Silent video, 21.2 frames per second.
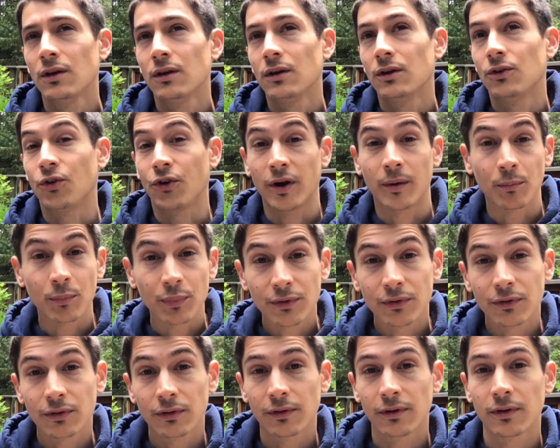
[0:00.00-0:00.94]

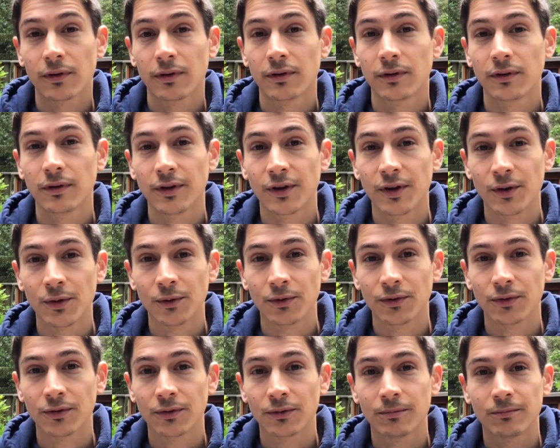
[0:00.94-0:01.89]
trips, to
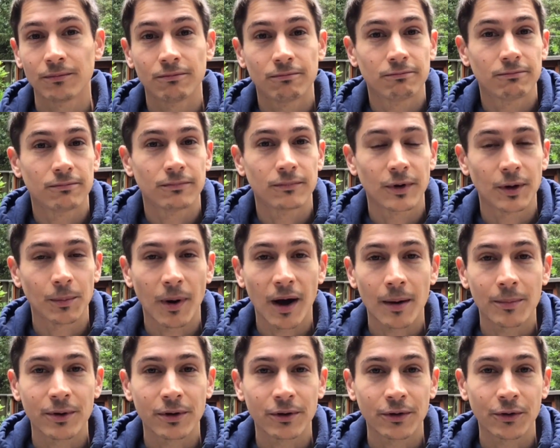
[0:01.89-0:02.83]
use a
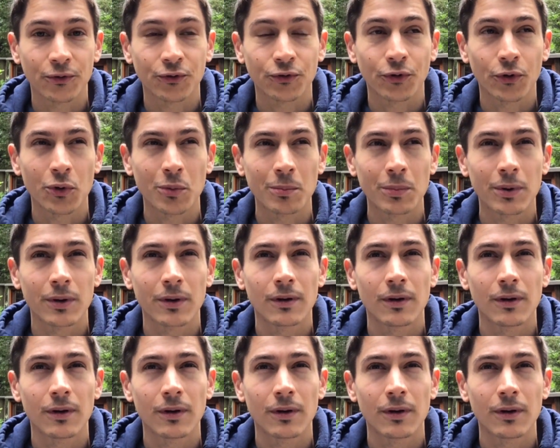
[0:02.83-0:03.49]
popular trope,